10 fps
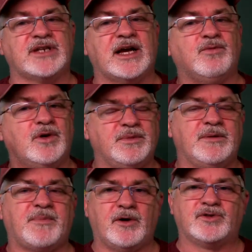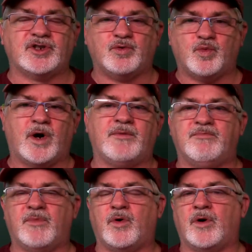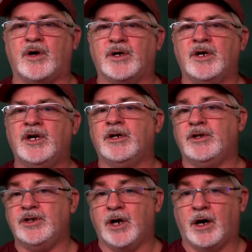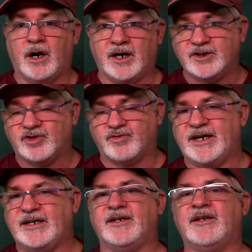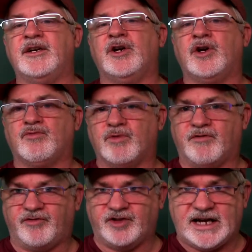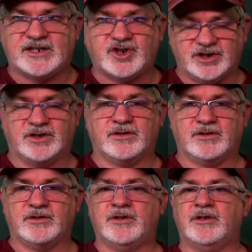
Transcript: I will be posting one more non graded reflection